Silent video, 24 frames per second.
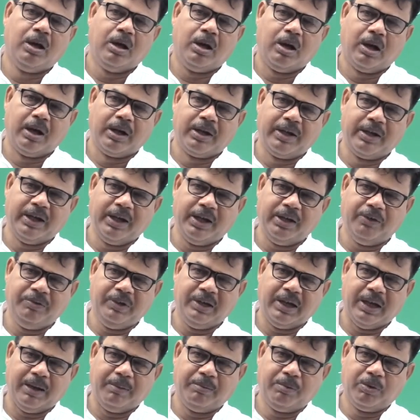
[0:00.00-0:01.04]
Again, we
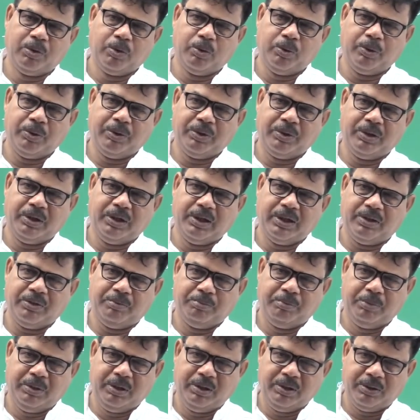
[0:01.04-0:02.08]
have to
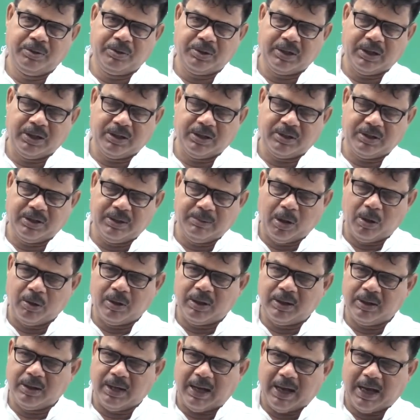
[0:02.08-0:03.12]
discuss
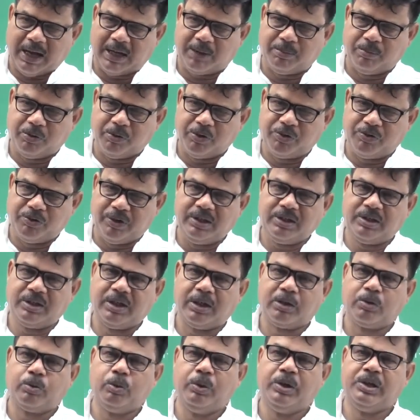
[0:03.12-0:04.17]
about atmospheric
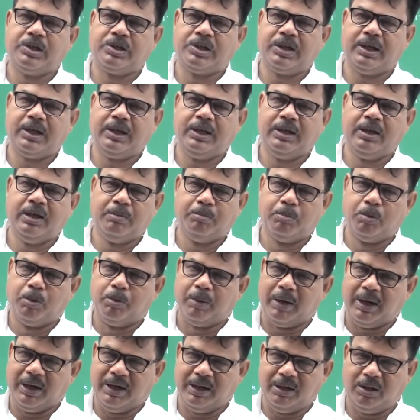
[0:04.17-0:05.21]
circulation,
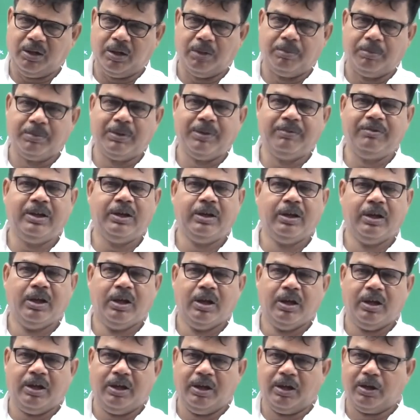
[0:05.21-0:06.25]
mobility of the wind,
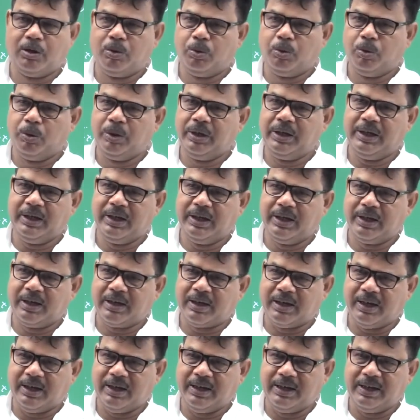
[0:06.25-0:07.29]
including air
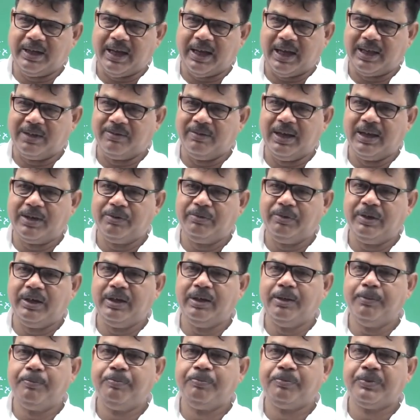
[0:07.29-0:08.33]
current as well as wind.
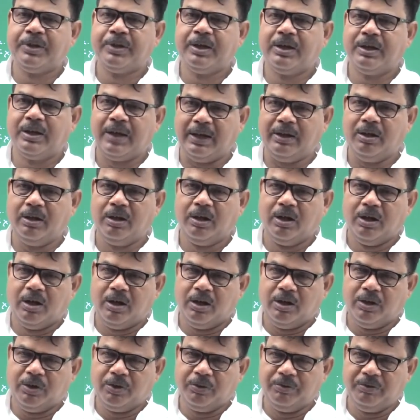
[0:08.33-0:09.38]
Right?
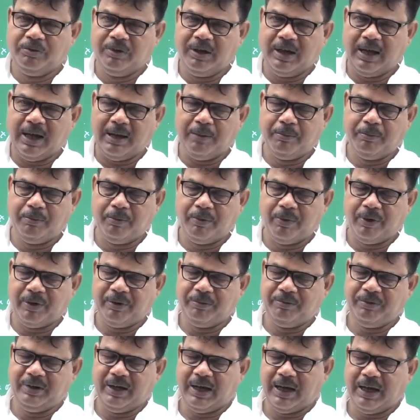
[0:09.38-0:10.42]
One
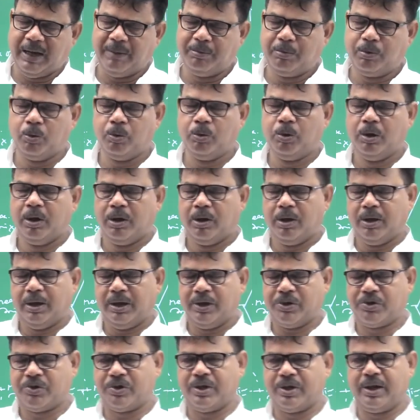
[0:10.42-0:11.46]
will have to
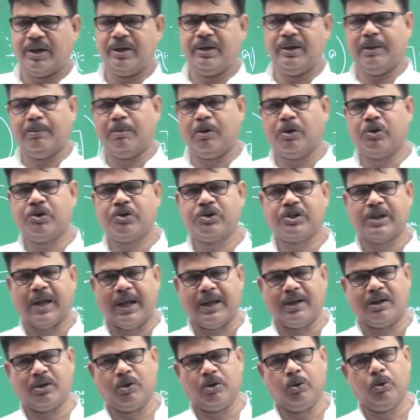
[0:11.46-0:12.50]
study about
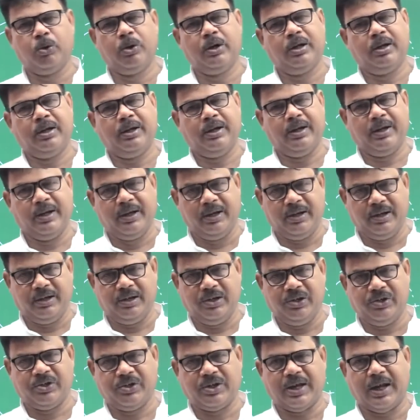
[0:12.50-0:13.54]
cyclone,
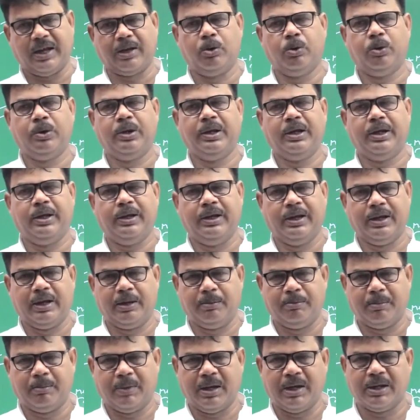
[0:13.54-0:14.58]
anticyclone, air
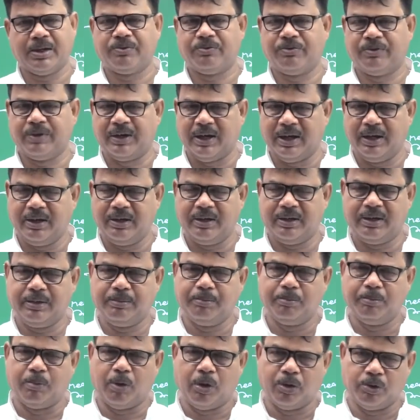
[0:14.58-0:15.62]
mass, front,
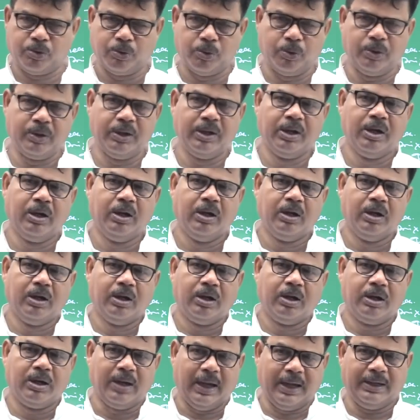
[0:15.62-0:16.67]
monsoon,
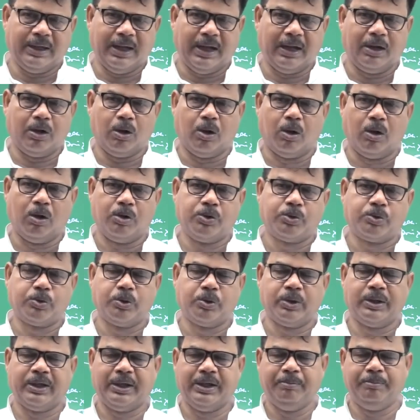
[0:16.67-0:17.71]
right? And also
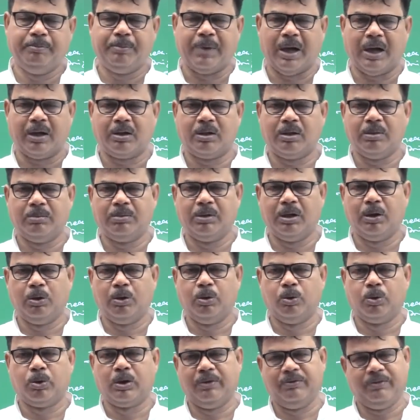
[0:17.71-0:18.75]
the impact of the
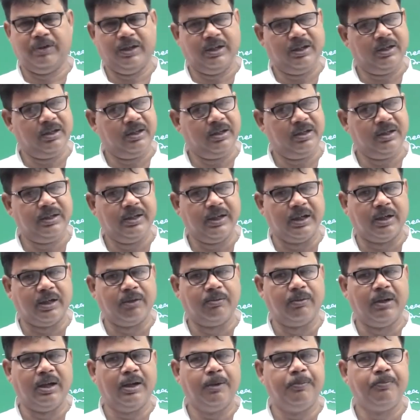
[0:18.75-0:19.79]
local wind. Getting
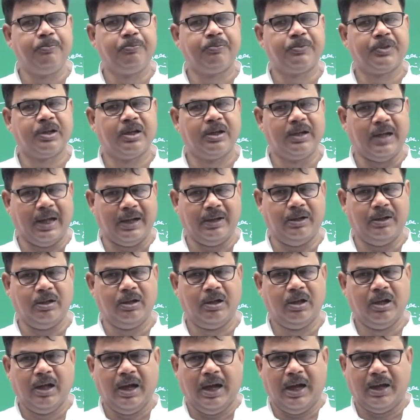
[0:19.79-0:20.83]
well now? Right?
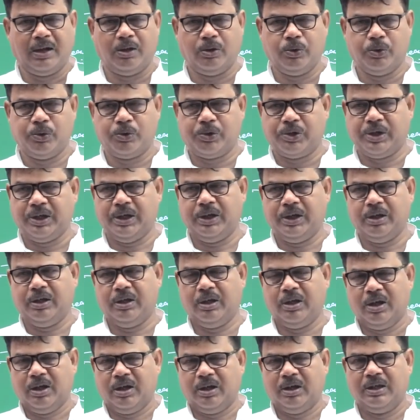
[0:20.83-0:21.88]
And you see,
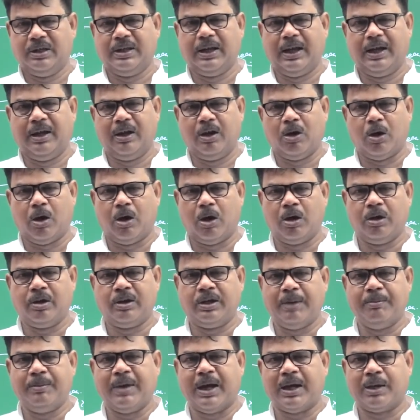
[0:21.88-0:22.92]
the
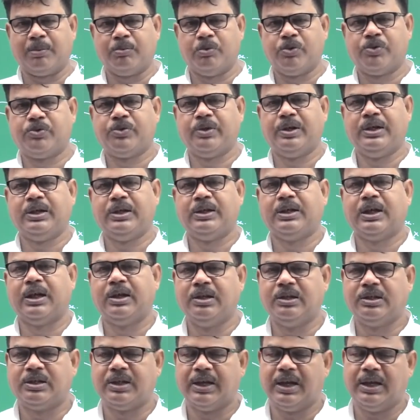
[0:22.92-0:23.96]
long-term atmospheric
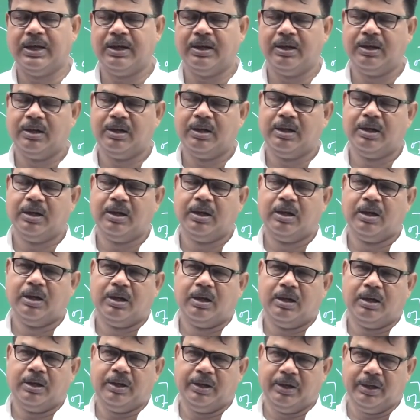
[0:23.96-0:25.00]
condition
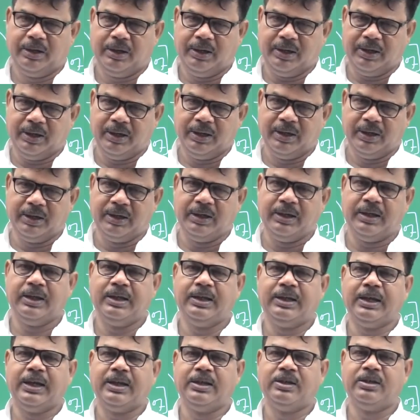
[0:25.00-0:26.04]
in any
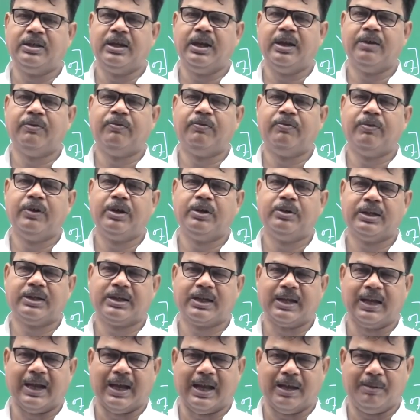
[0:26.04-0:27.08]
area is referred to as
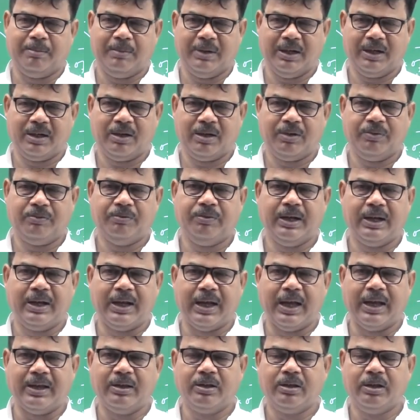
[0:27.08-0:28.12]
climate,
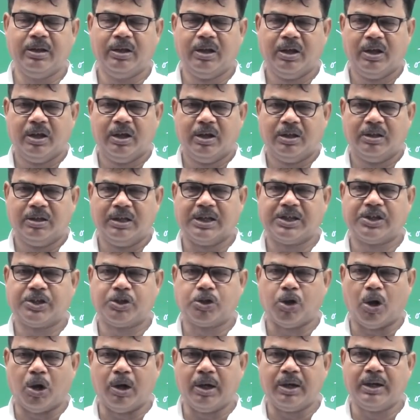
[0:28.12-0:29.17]
whereas the
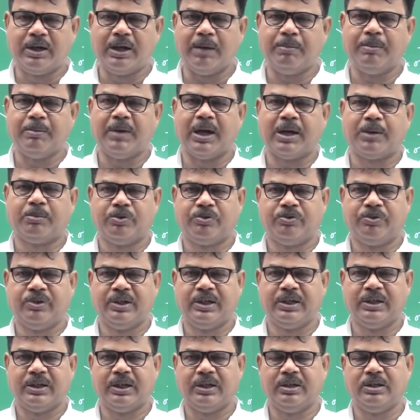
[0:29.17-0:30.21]
short-term
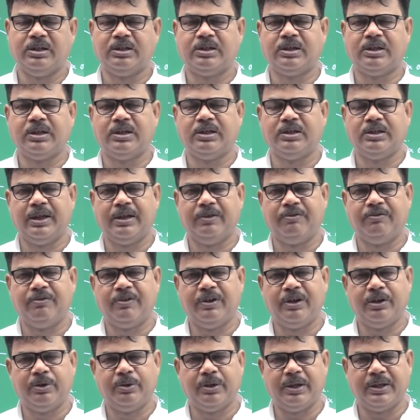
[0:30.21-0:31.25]
atmospheric condition is
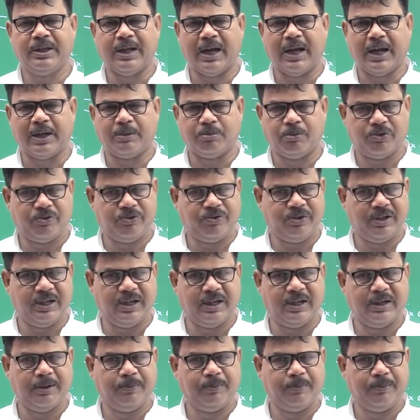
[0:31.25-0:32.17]
referred to as atmosphere.